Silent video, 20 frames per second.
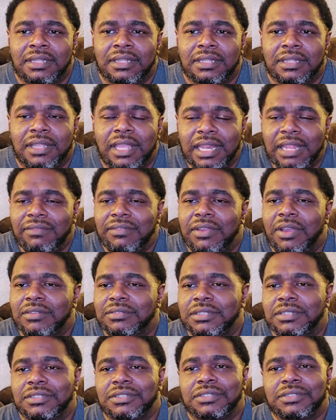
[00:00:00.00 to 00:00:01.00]
you can't even go
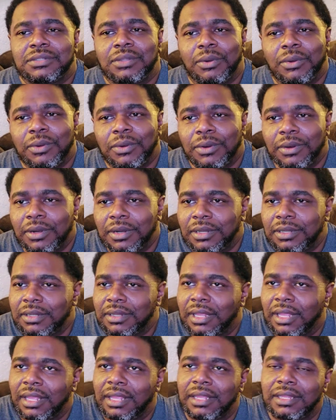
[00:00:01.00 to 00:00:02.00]
to the store. You
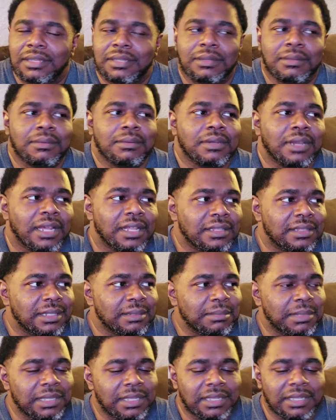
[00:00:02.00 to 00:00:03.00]
can't do
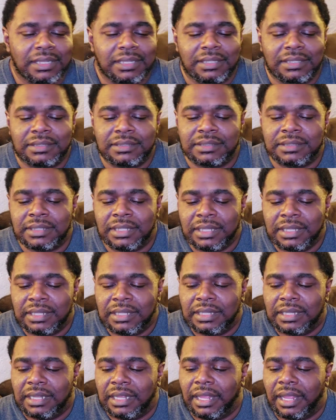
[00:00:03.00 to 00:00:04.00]
nothing because
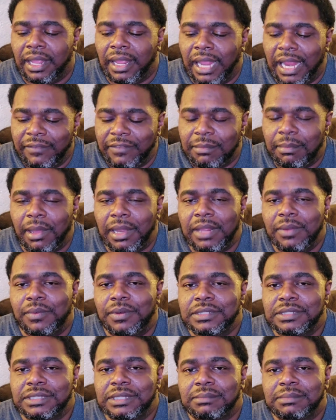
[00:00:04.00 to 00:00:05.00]
everybody
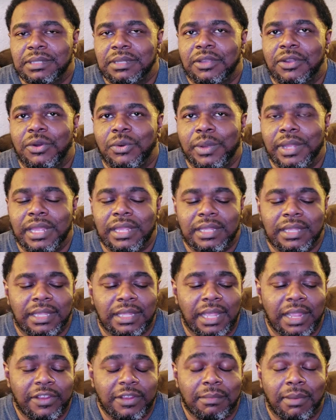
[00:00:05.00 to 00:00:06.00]
wants something quick.
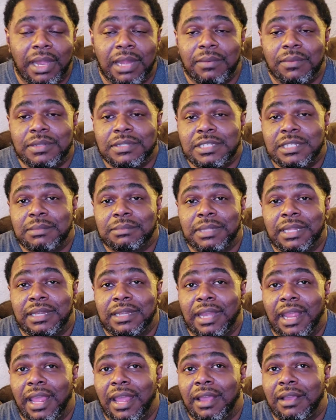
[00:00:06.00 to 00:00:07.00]
Everybody wants something
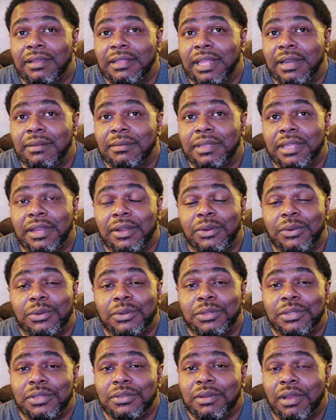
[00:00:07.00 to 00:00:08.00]
now. They don't care who
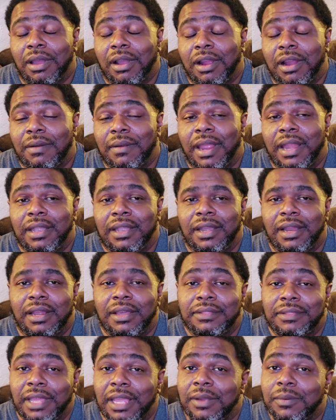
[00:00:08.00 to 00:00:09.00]
you are right
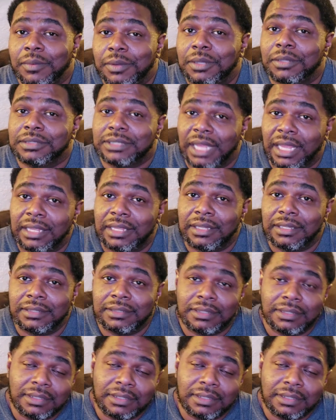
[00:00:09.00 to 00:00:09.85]
now. They will take it.